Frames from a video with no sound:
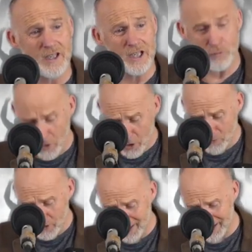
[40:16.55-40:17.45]
He
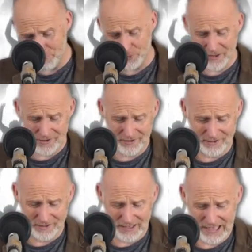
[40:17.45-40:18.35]
wrote that in
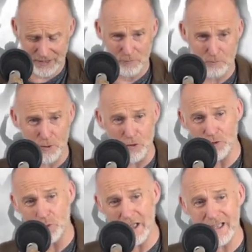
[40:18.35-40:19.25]
prison. Even
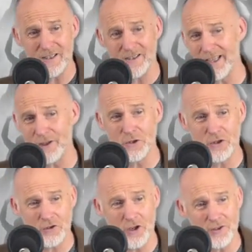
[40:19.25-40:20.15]
Paul's weakest link
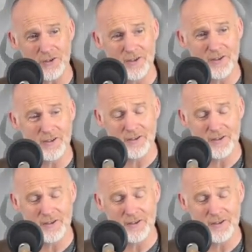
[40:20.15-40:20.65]
was strong.